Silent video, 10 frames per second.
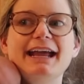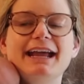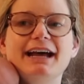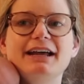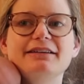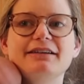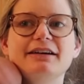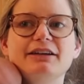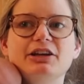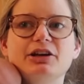And
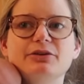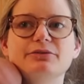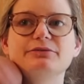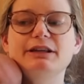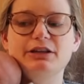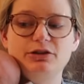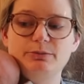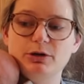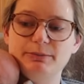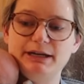you know, in the
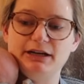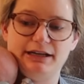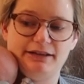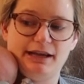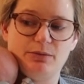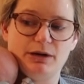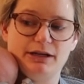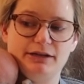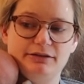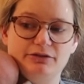newborn period they want
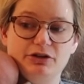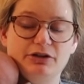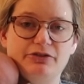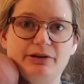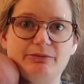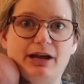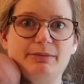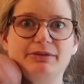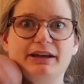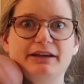to nurse
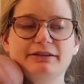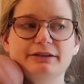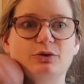sometimes like